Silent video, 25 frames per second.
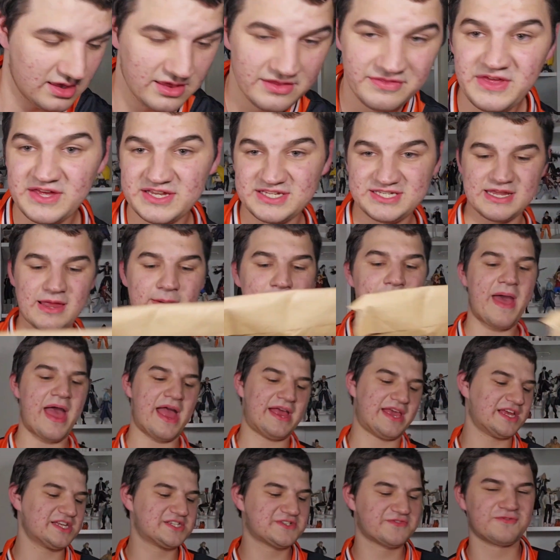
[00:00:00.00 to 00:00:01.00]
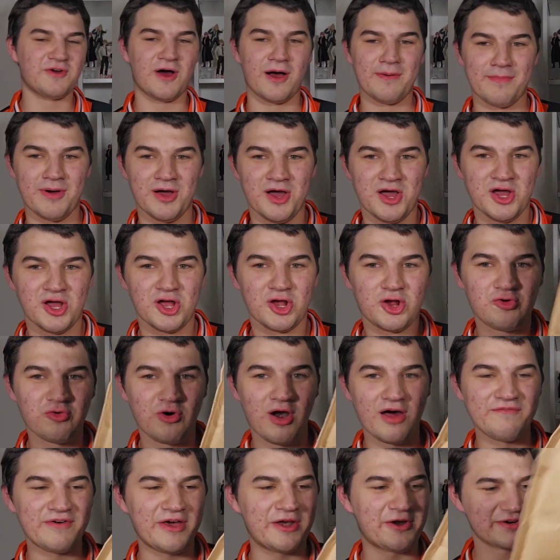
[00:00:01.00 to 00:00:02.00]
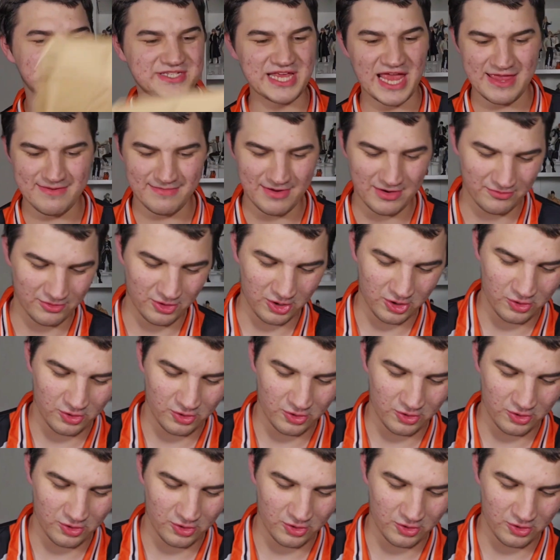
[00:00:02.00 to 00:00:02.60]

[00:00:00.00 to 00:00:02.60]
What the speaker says: This package from Grub Entertainment real